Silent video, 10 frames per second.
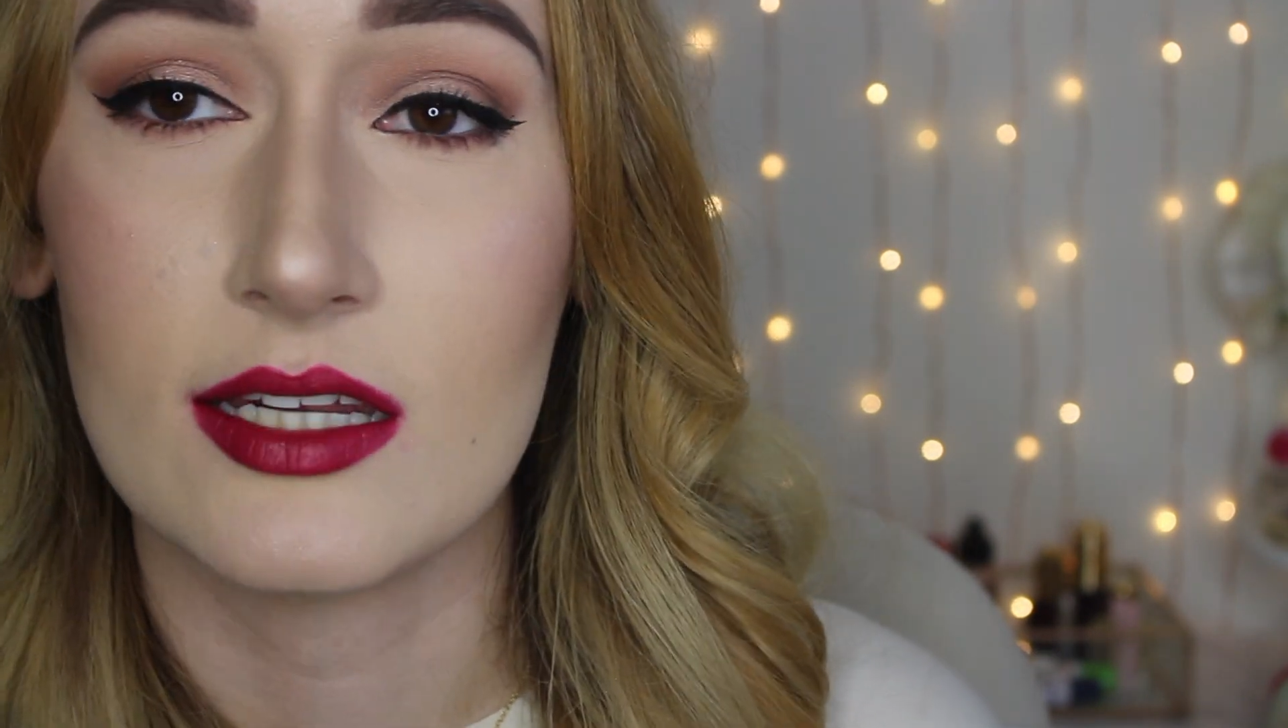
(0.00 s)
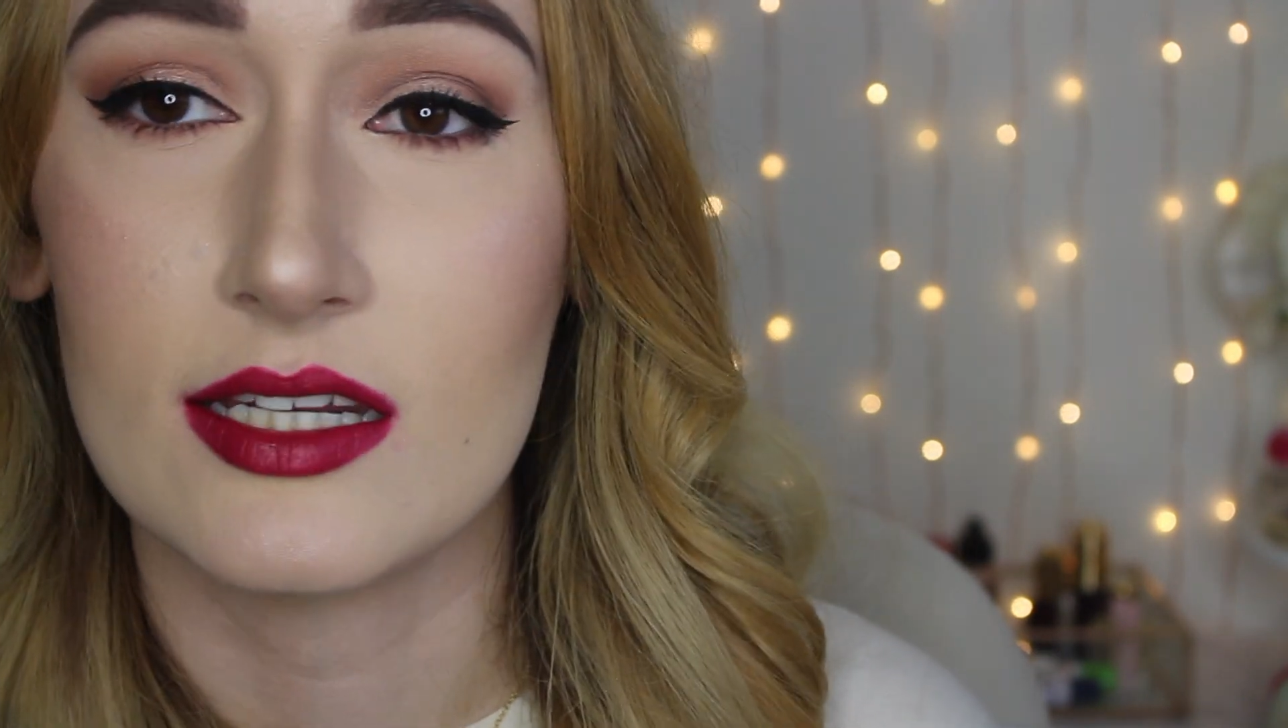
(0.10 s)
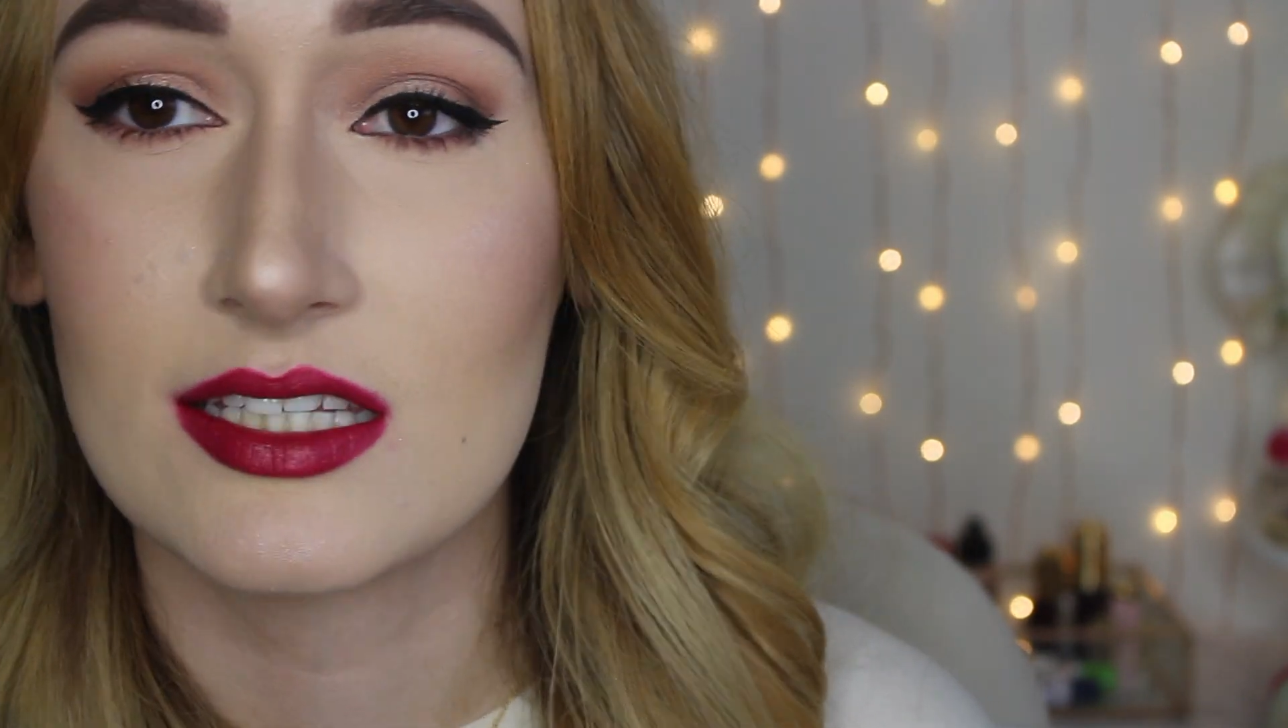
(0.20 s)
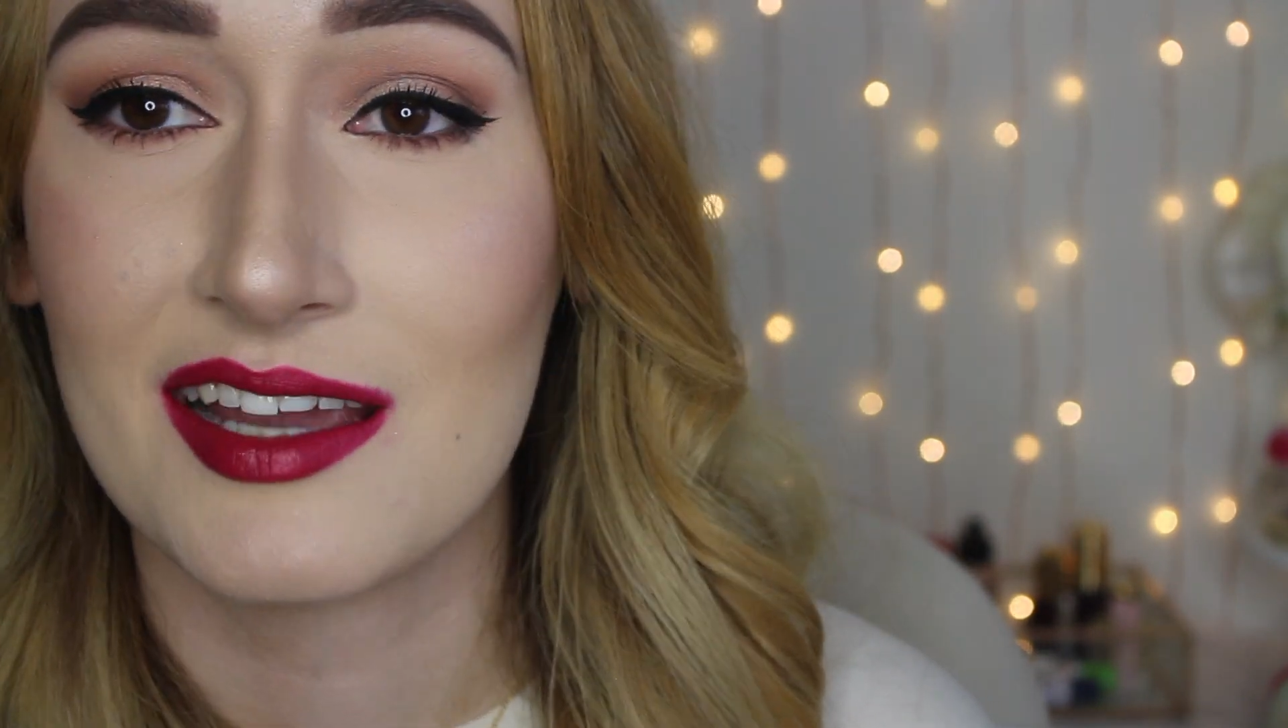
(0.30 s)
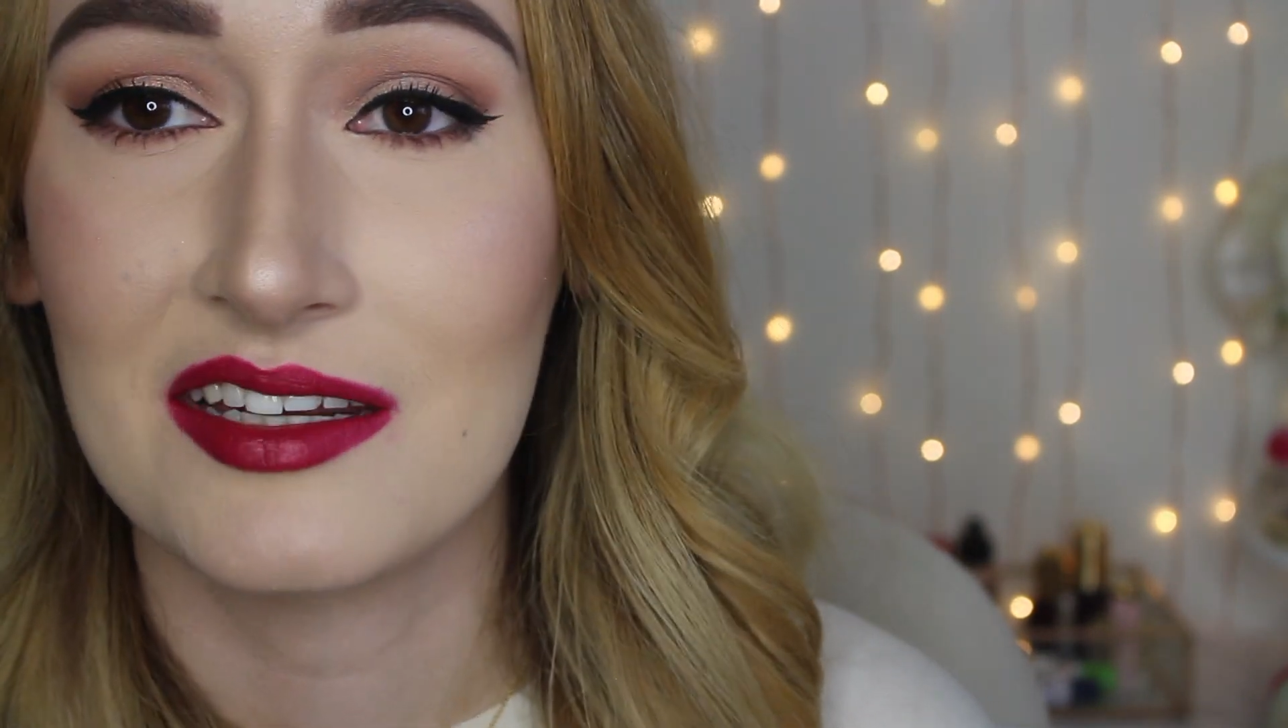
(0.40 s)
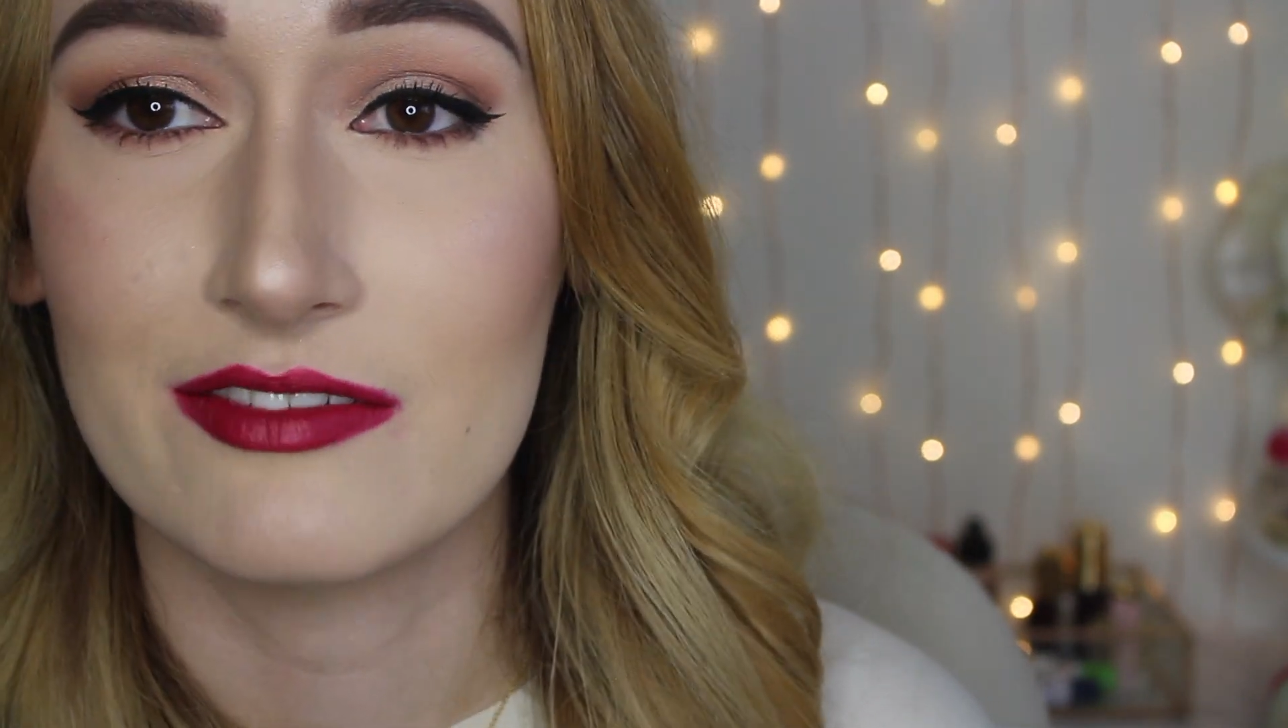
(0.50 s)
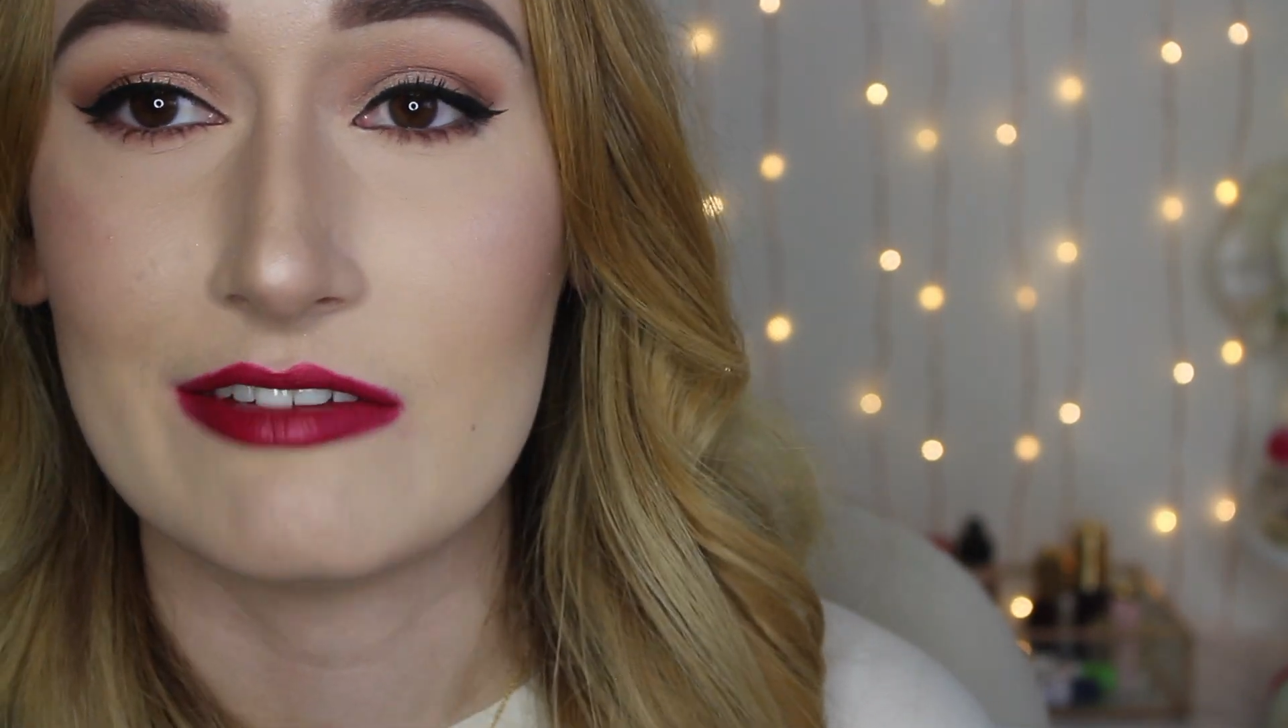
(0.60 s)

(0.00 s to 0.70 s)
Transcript: it is kind of